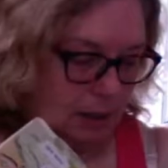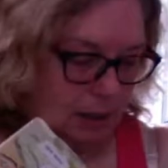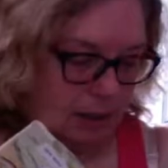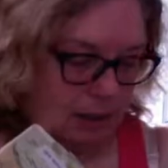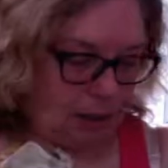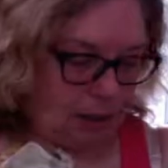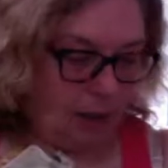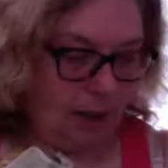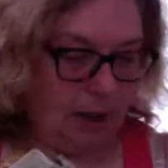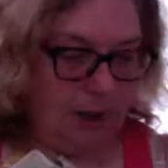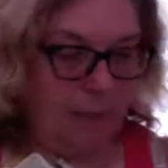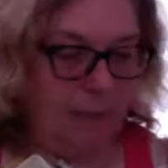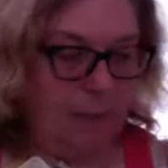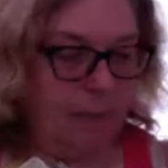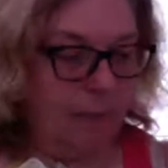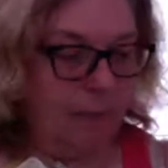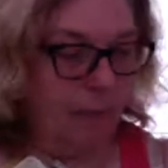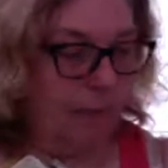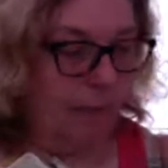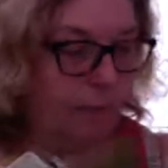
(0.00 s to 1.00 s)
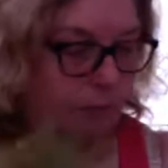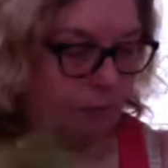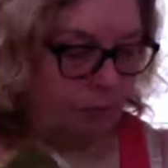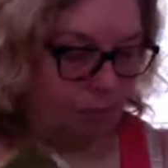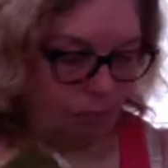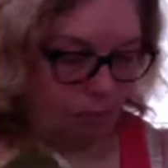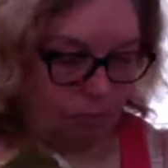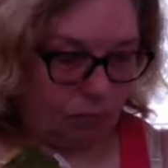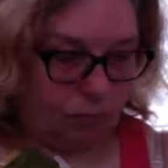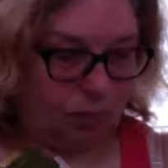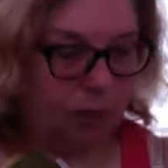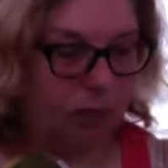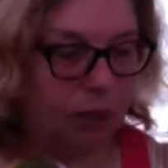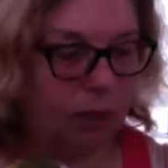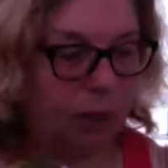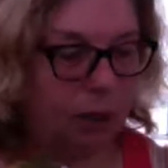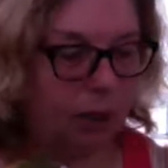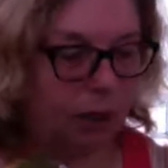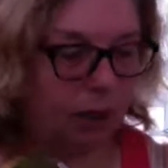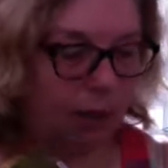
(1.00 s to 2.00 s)

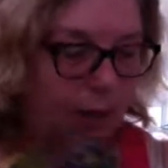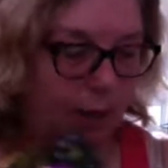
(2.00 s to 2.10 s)
Okay,